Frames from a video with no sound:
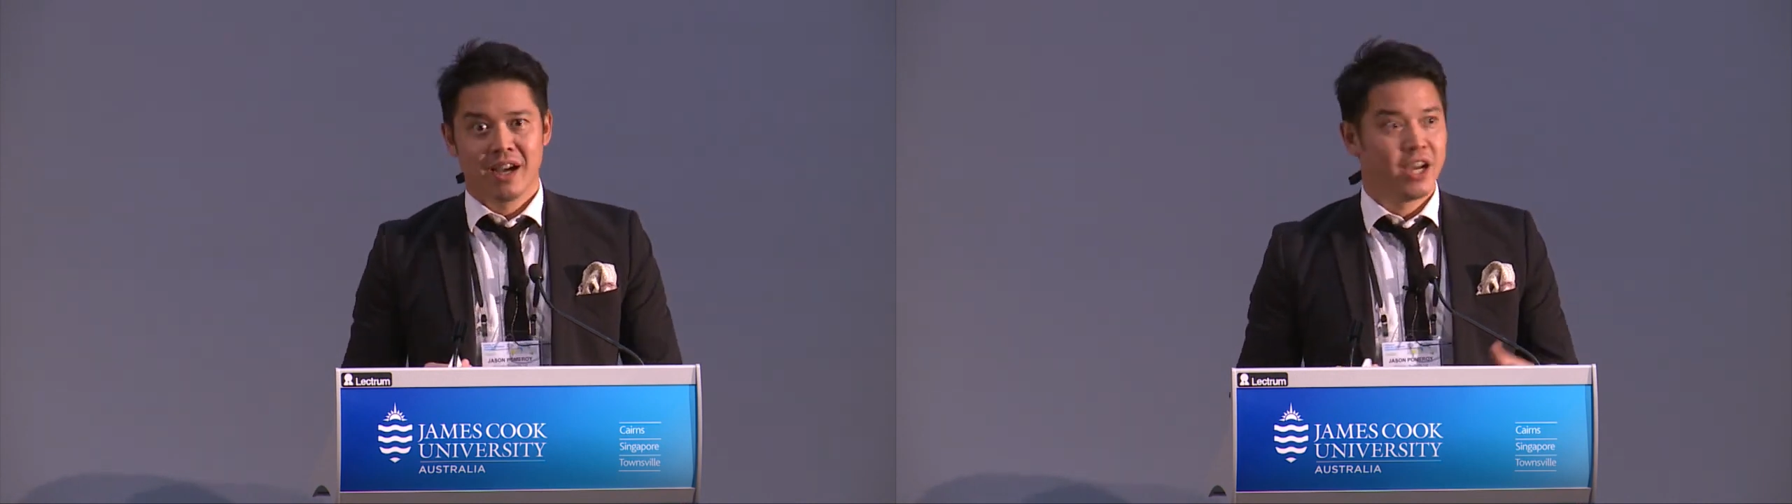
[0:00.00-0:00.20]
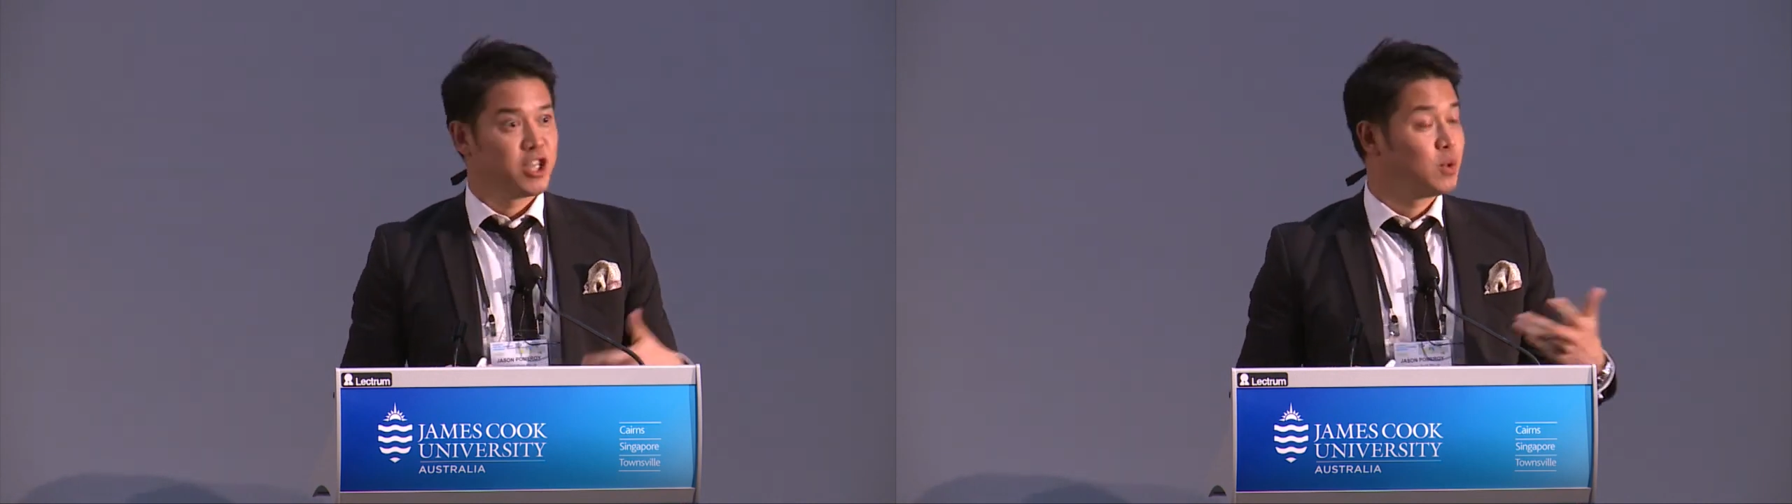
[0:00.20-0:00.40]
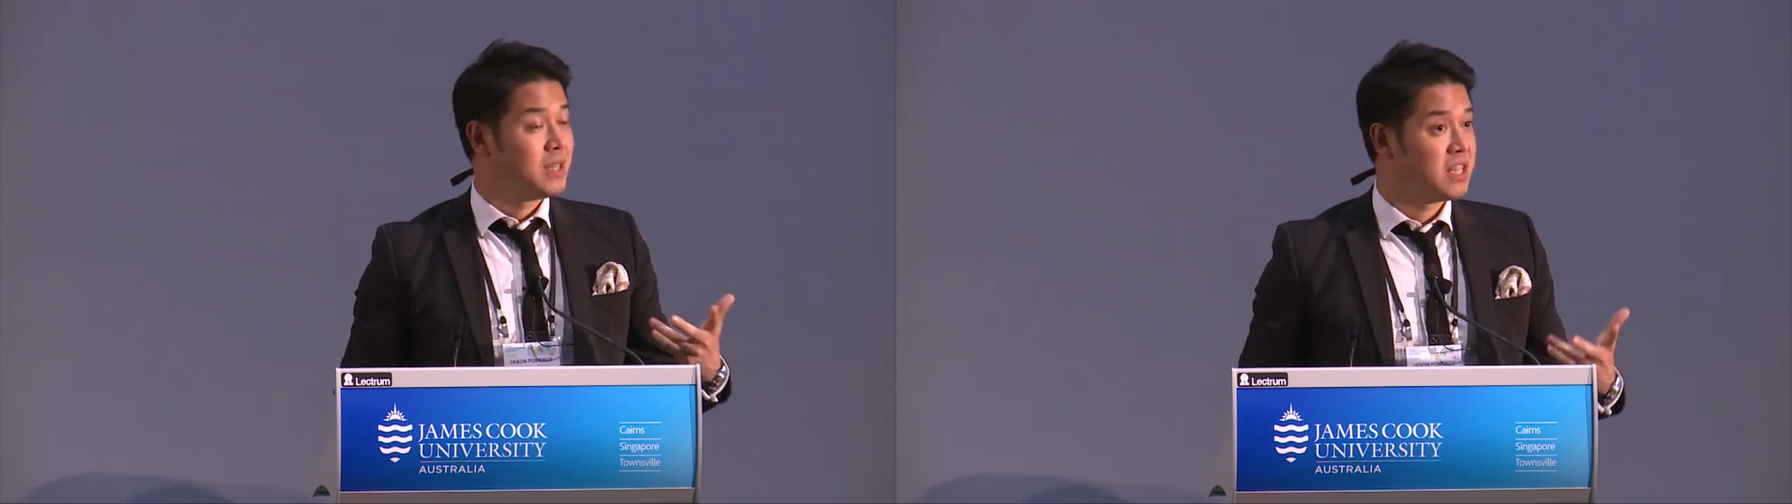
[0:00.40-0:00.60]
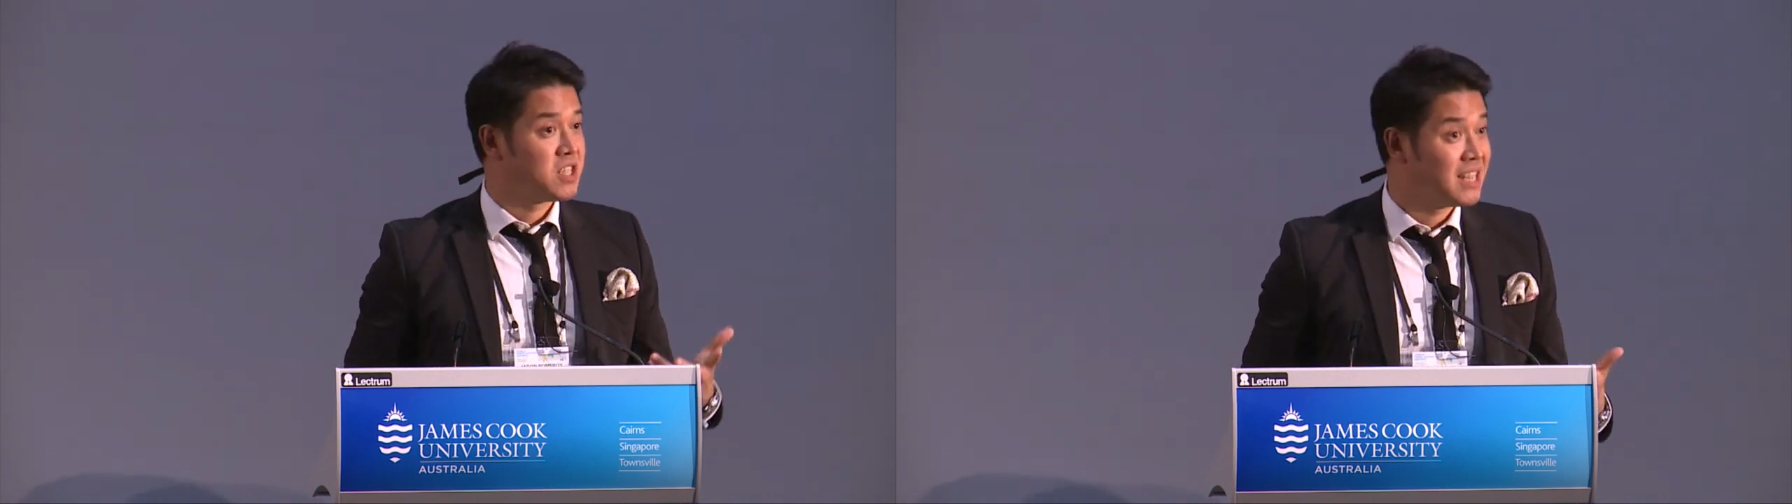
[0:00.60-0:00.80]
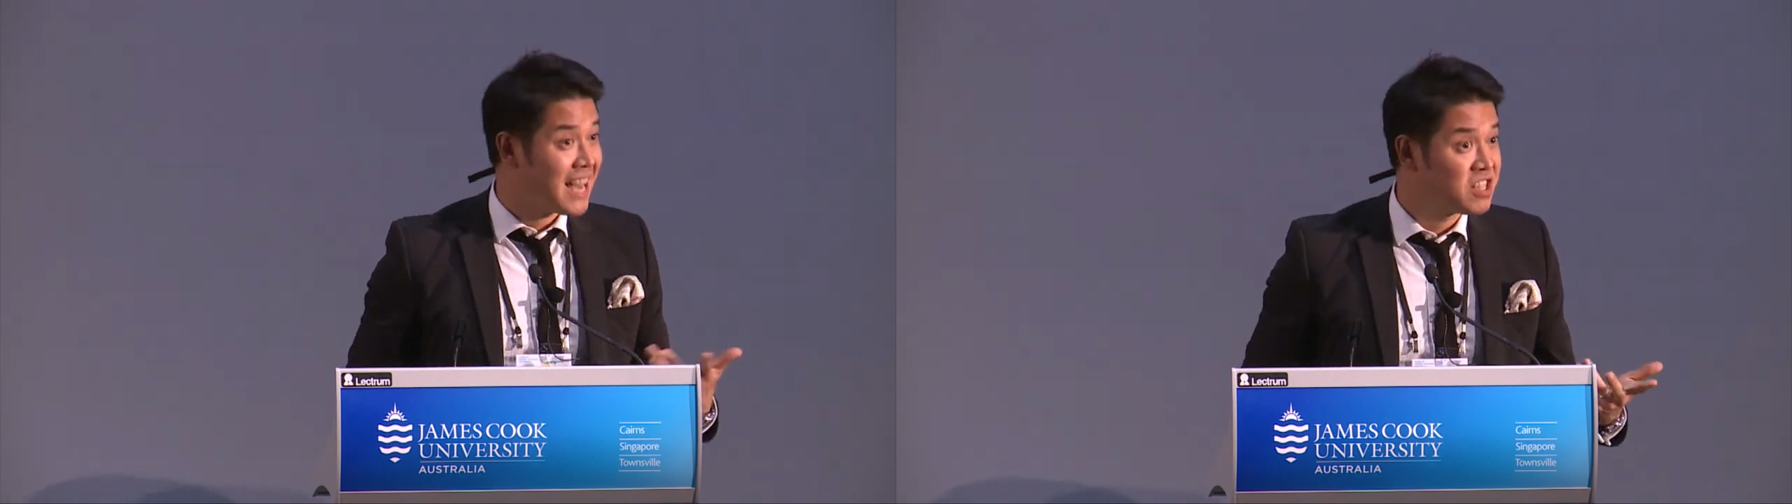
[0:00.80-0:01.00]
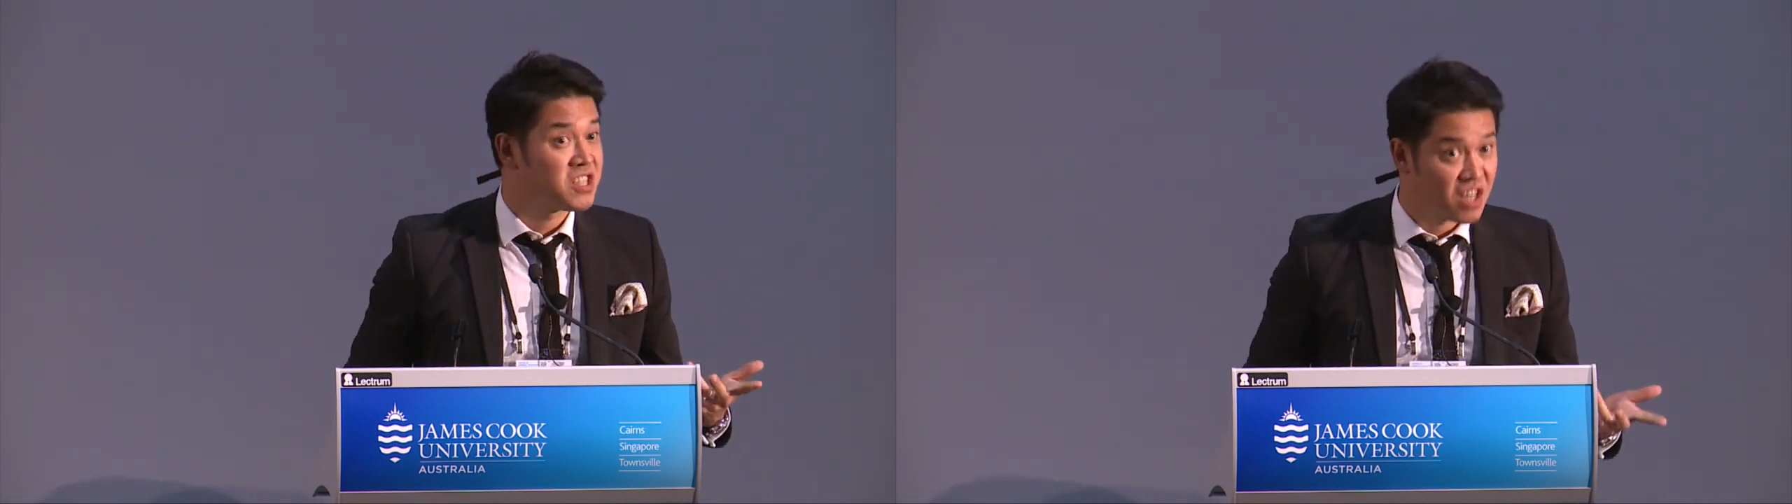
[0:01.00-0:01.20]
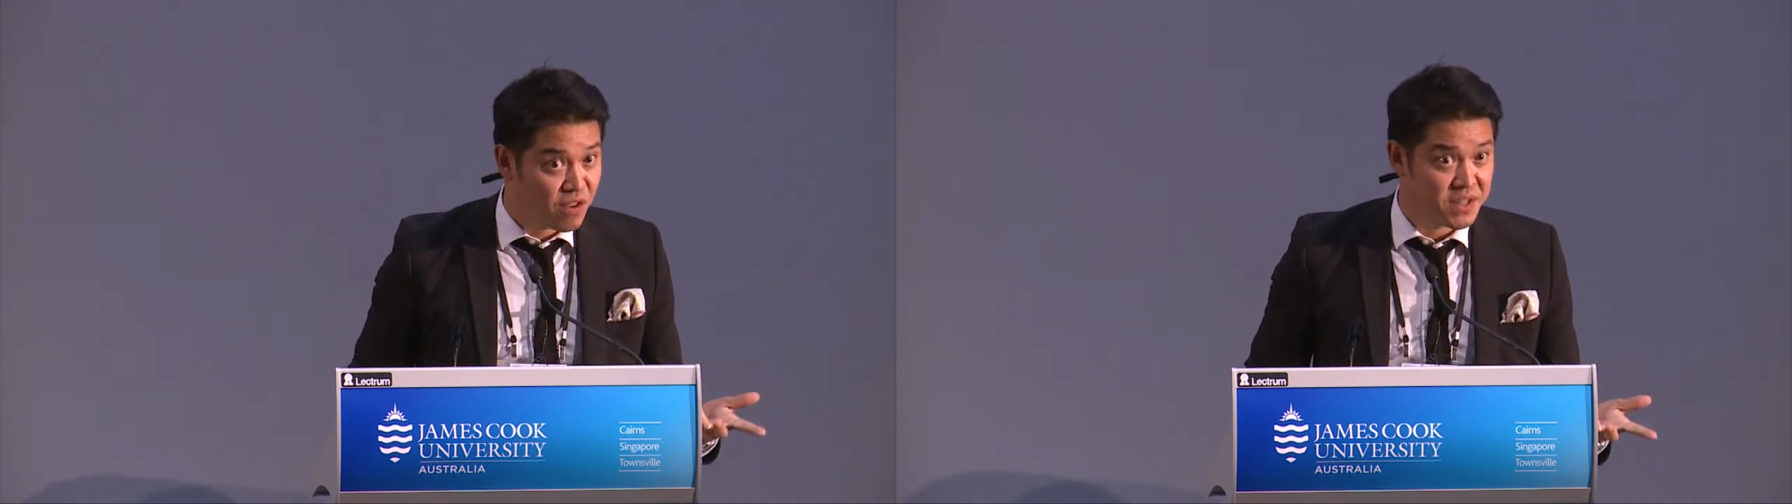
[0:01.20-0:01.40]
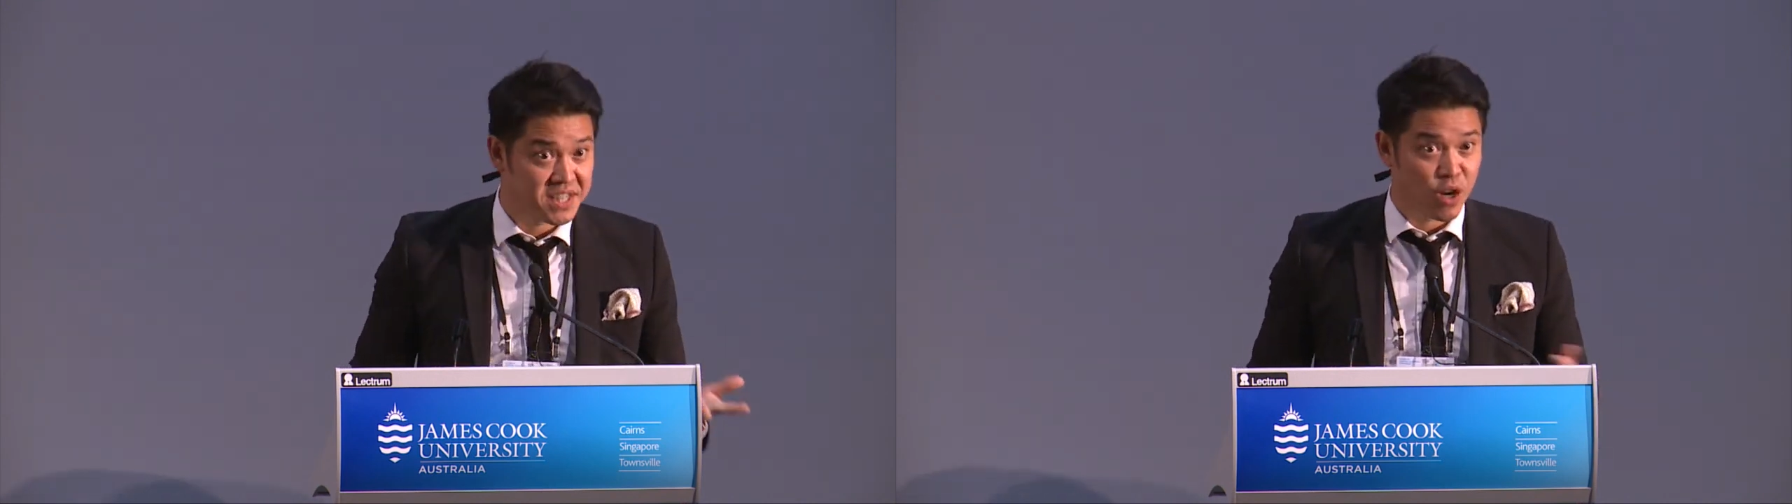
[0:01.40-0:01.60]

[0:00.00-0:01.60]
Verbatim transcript: Uh, you would need a land surface